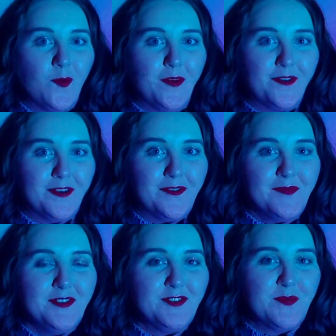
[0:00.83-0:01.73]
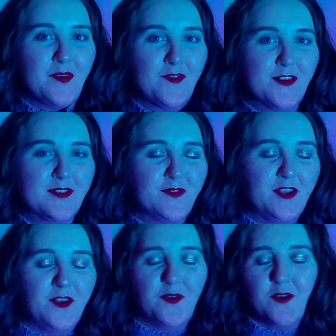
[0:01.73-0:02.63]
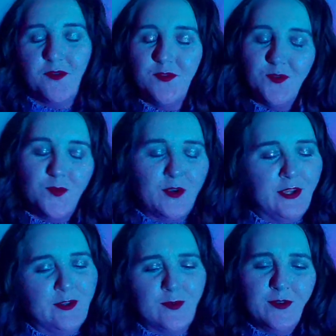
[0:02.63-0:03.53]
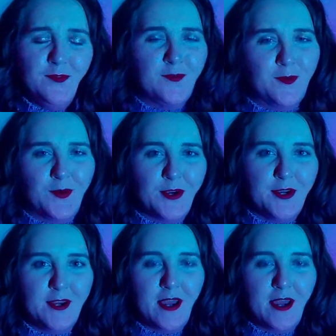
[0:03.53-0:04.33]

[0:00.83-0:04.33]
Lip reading: Welcome to my first video of 2024.